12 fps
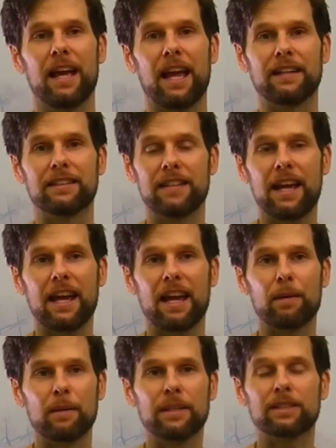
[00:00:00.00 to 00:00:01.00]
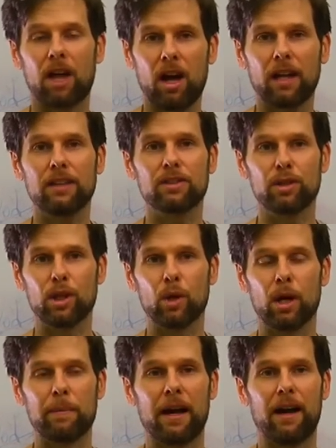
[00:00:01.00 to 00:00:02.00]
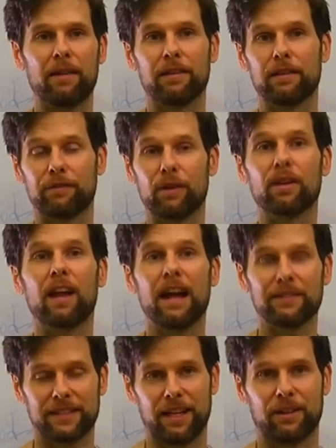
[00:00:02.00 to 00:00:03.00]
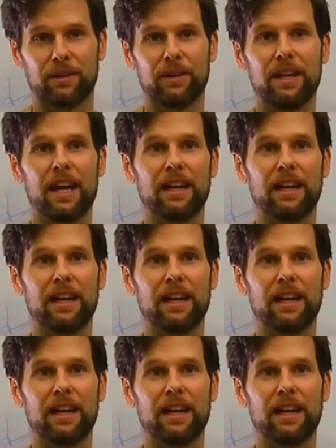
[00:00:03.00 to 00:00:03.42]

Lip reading: and today I'm going to be talking to you about the fern life cycle